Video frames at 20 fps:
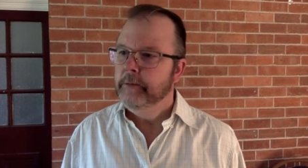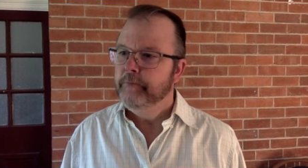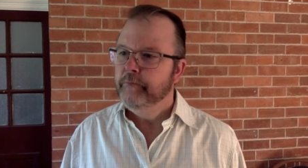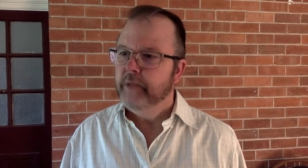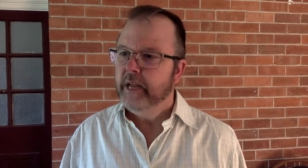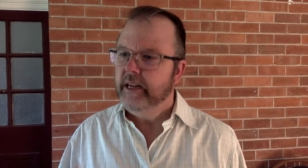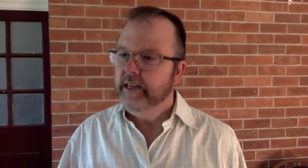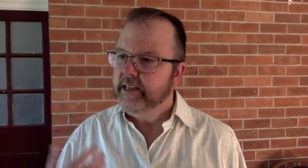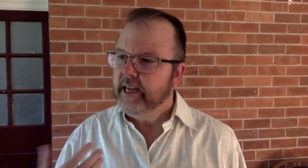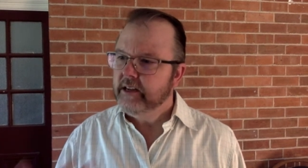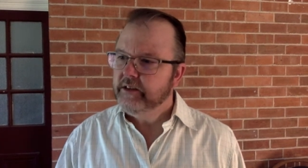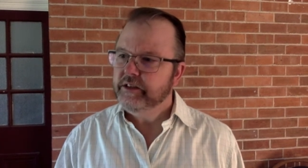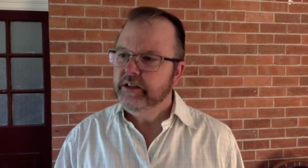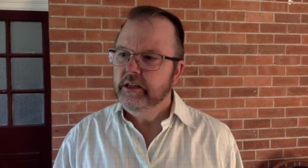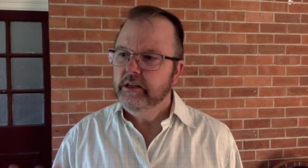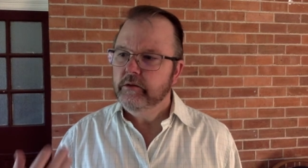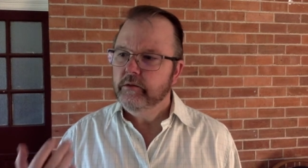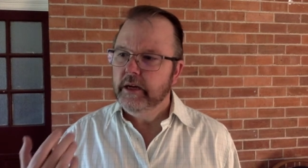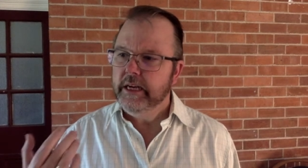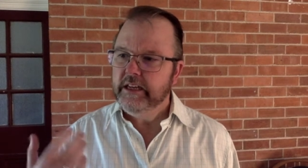And doesn't
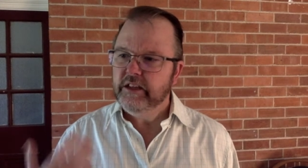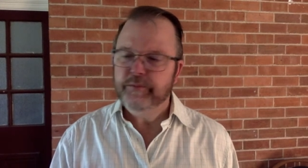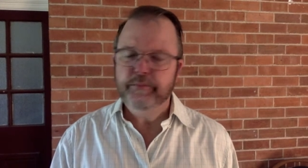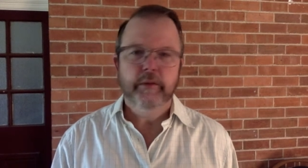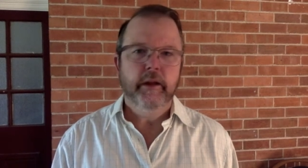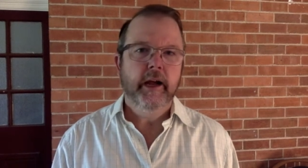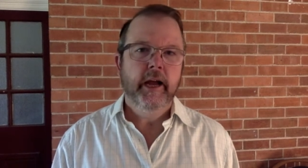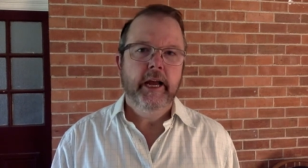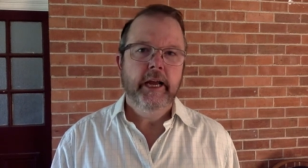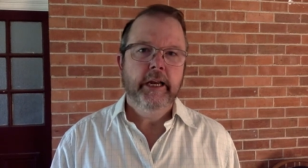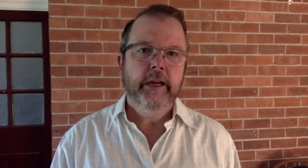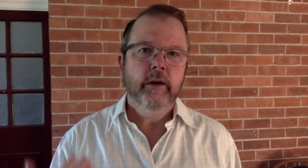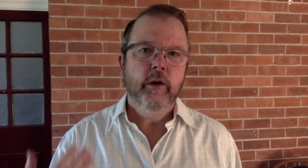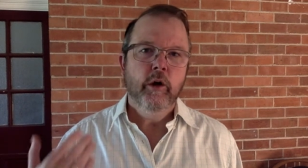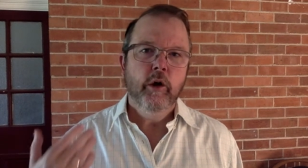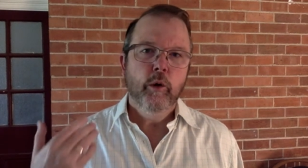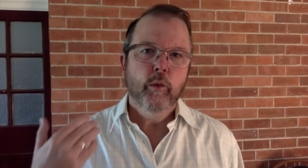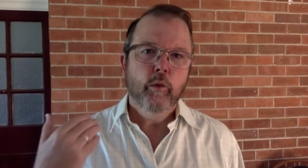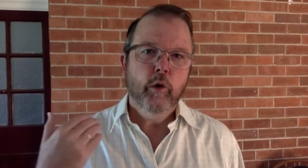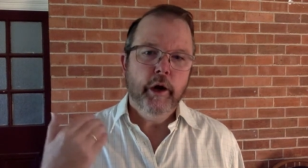it explain
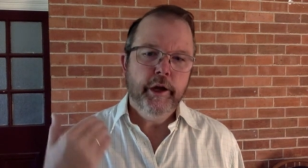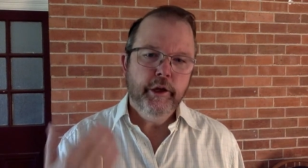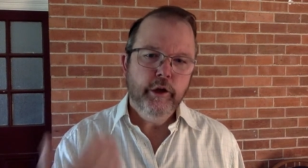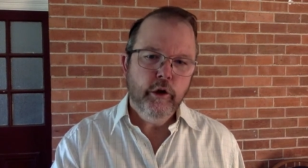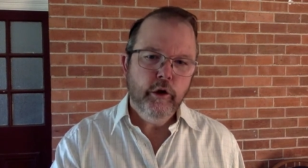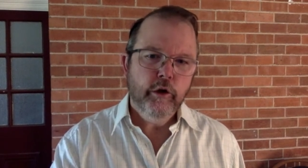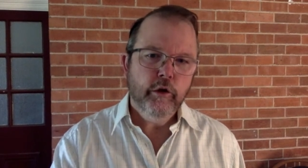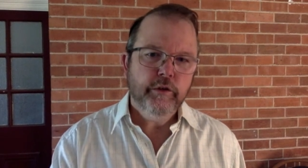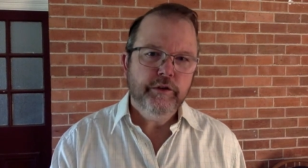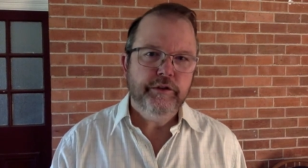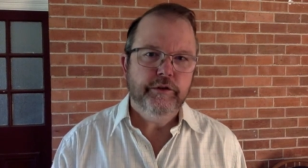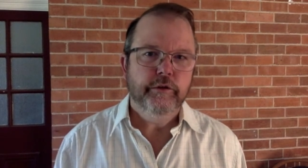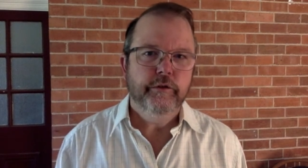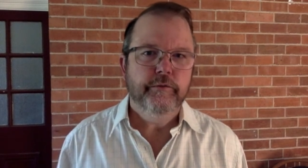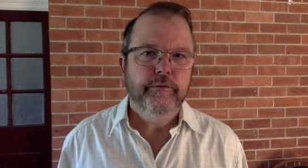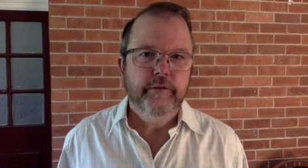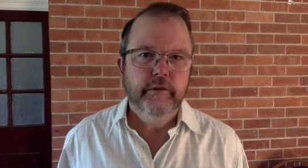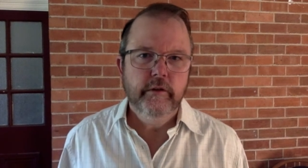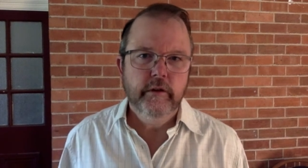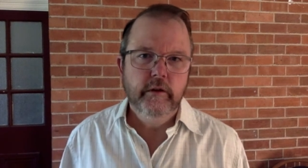why you
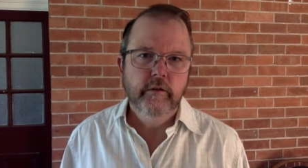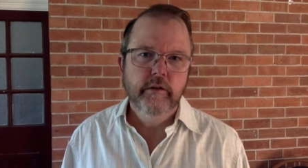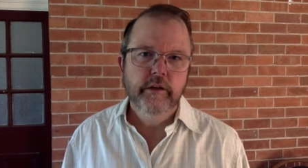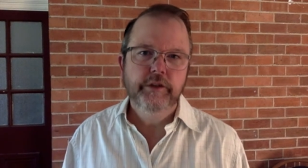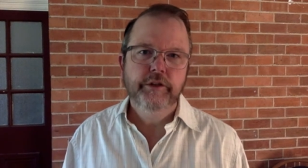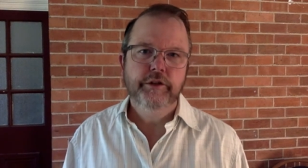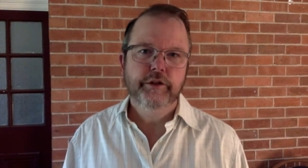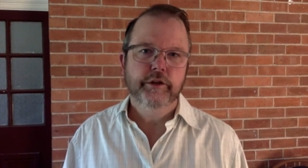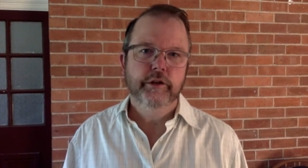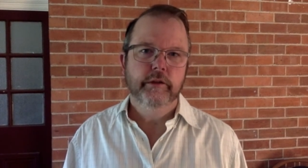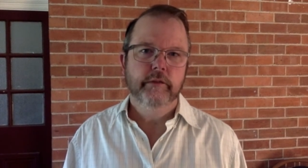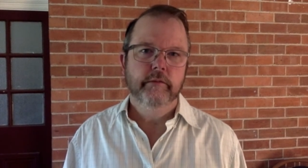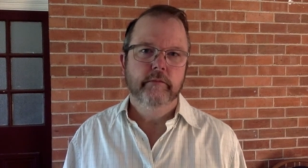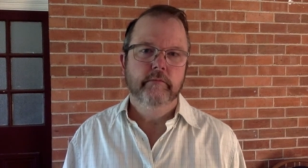yourself are a Christian?